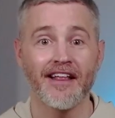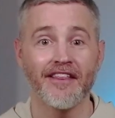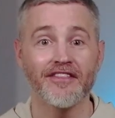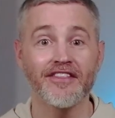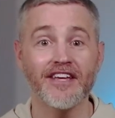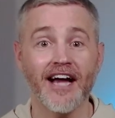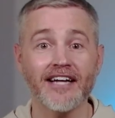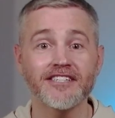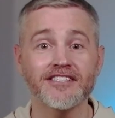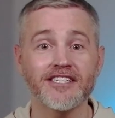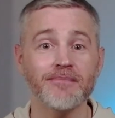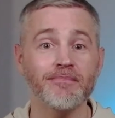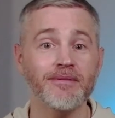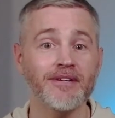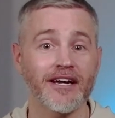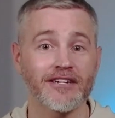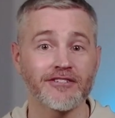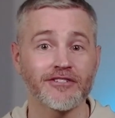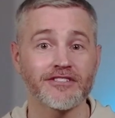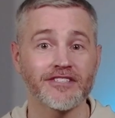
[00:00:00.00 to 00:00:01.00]
The
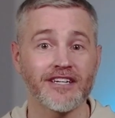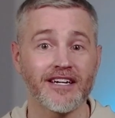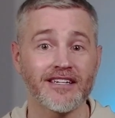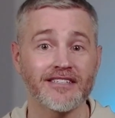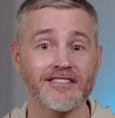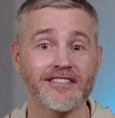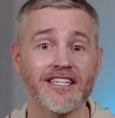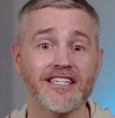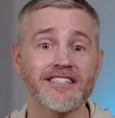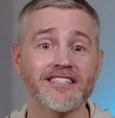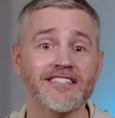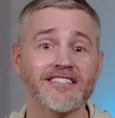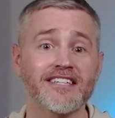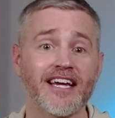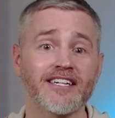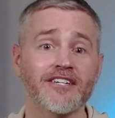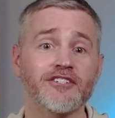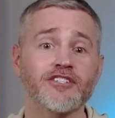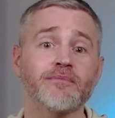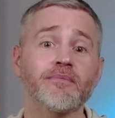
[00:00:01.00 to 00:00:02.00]
ICP exercise is
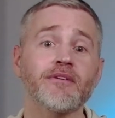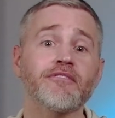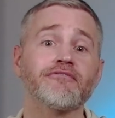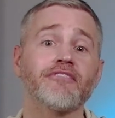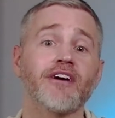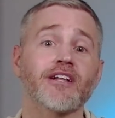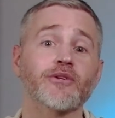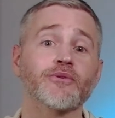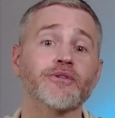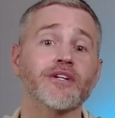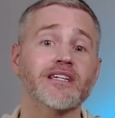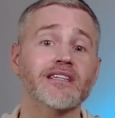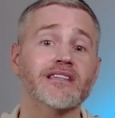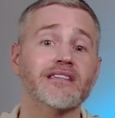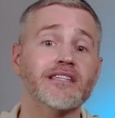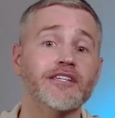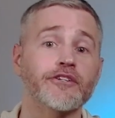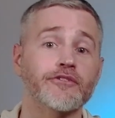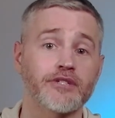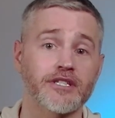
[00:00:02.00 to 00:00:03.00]
intended to be followed
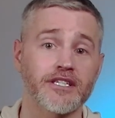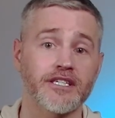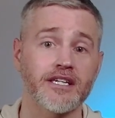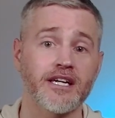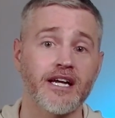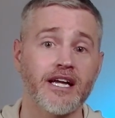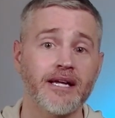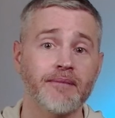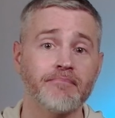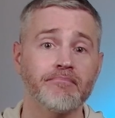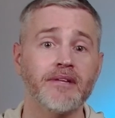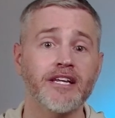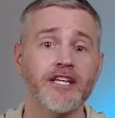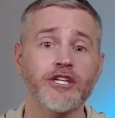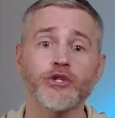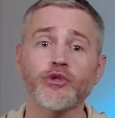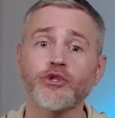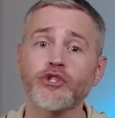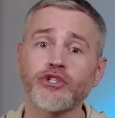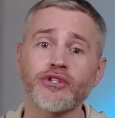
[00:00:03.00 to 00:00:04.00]
literally,
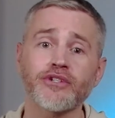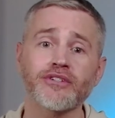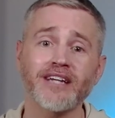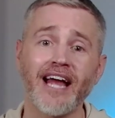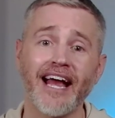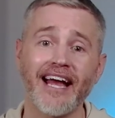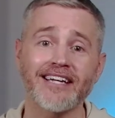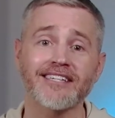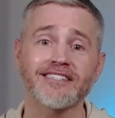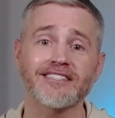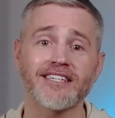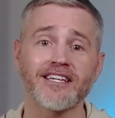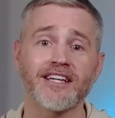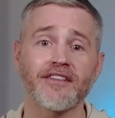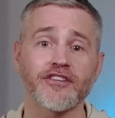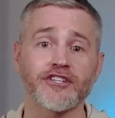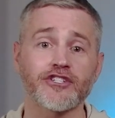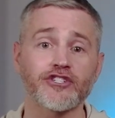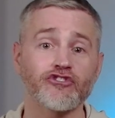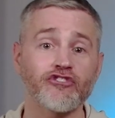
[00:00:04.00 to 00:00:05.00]
meaning you shouldn't
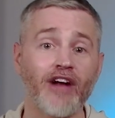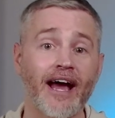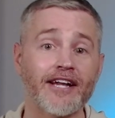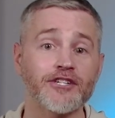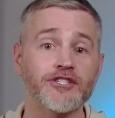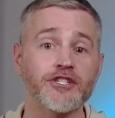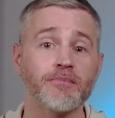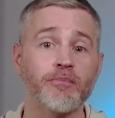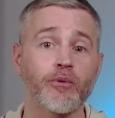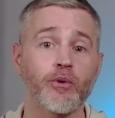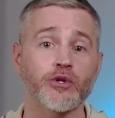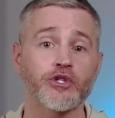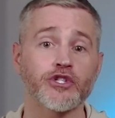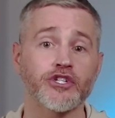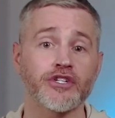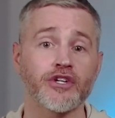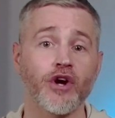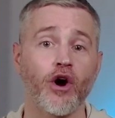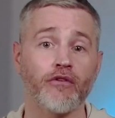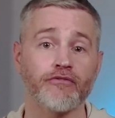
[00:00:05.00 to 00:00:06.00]
exit the strategy
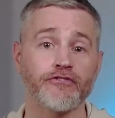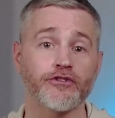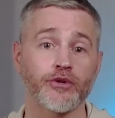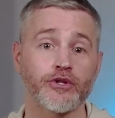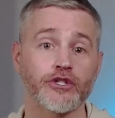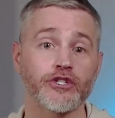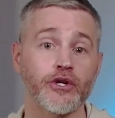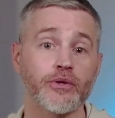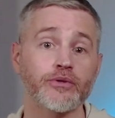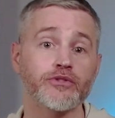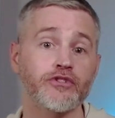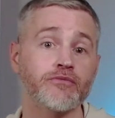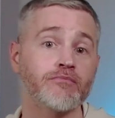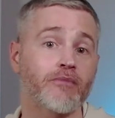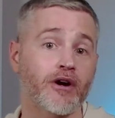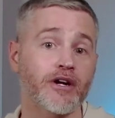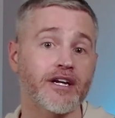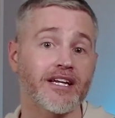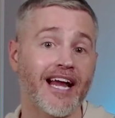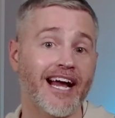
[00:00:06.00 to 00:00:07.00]
portion of your
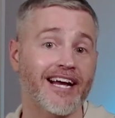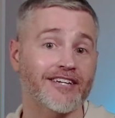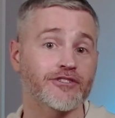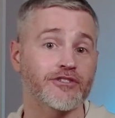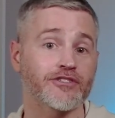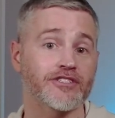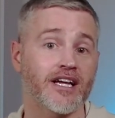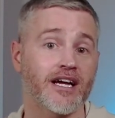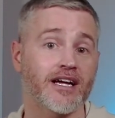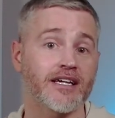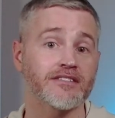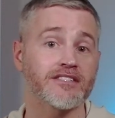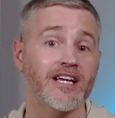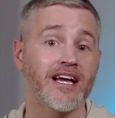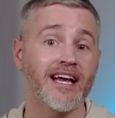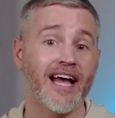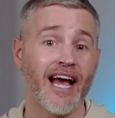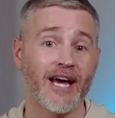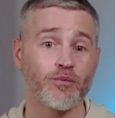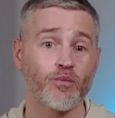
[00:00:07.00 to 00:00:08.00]
go-to-market exercise
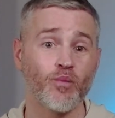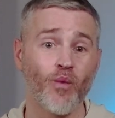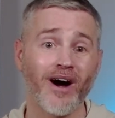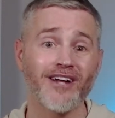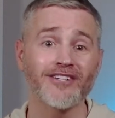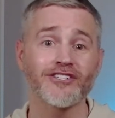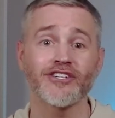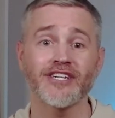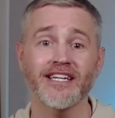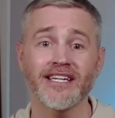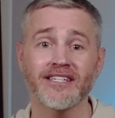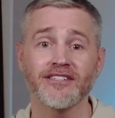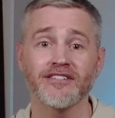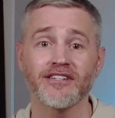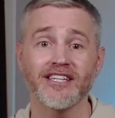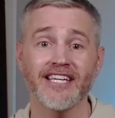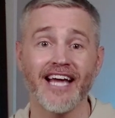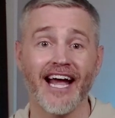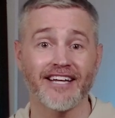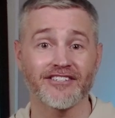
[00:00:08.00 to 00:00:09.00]
and wander
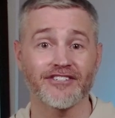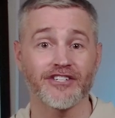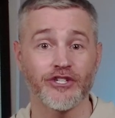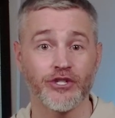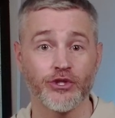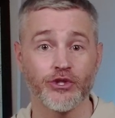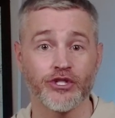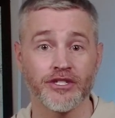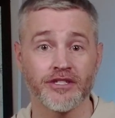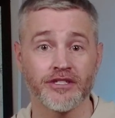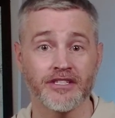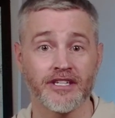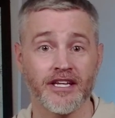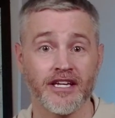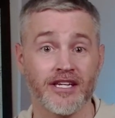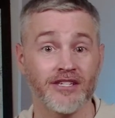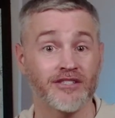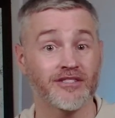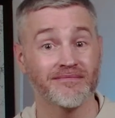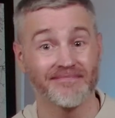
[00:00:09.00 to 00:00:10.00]
into the execution
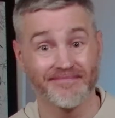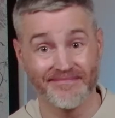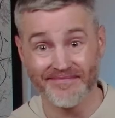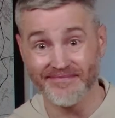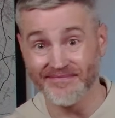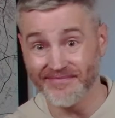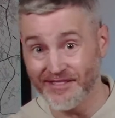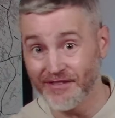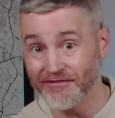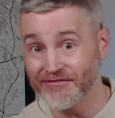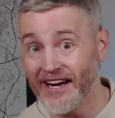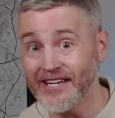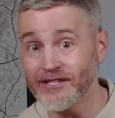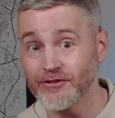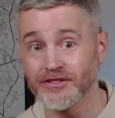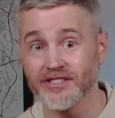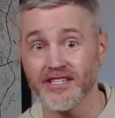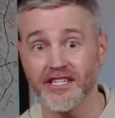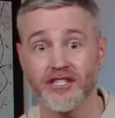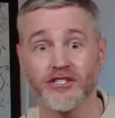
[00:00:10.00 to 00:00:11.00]
stage, the
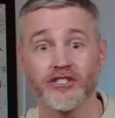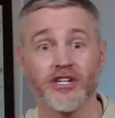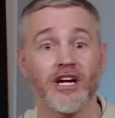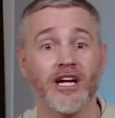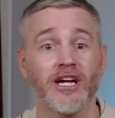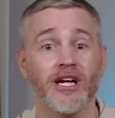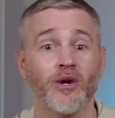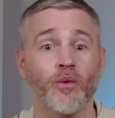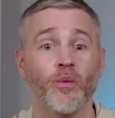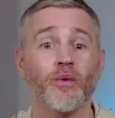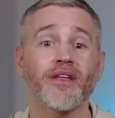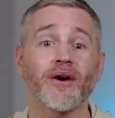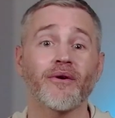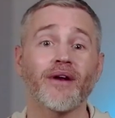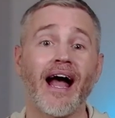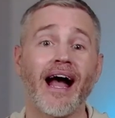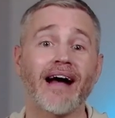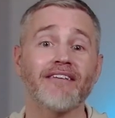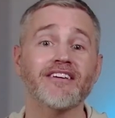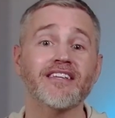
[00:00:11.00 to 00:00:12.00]
final stage, without
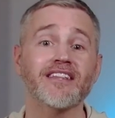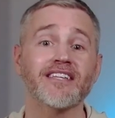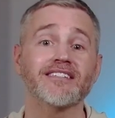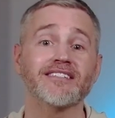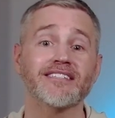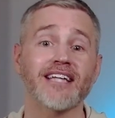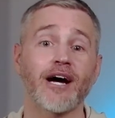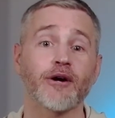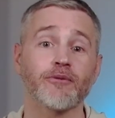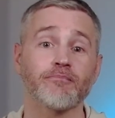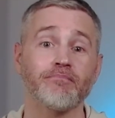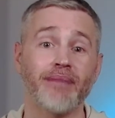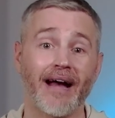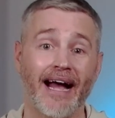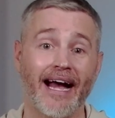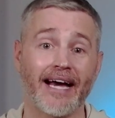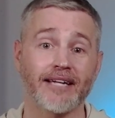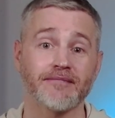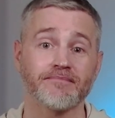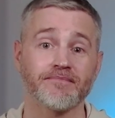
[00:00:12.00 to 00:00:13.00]
having this down
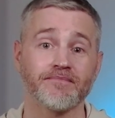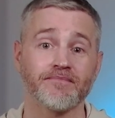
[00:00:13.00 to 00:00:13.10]
pat.